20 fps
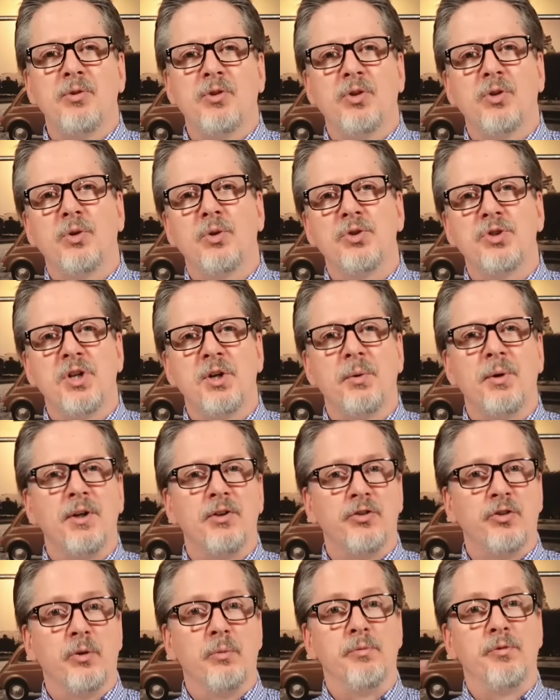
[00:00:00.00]
to
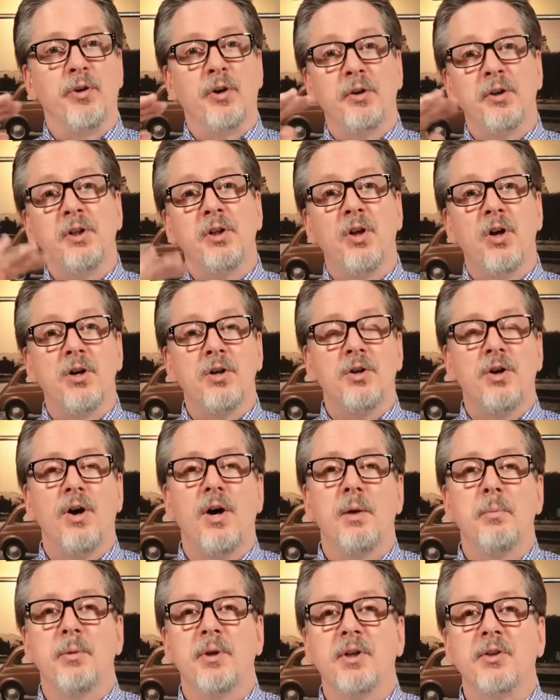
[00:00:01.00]
generate some fairly long
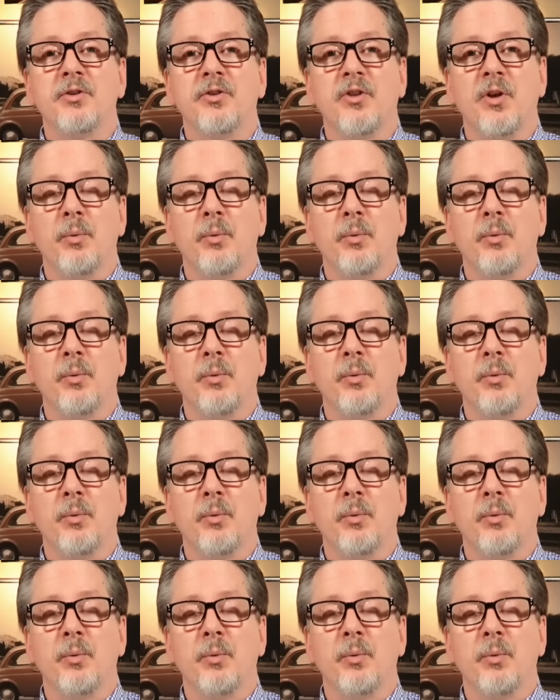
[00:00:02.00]
comments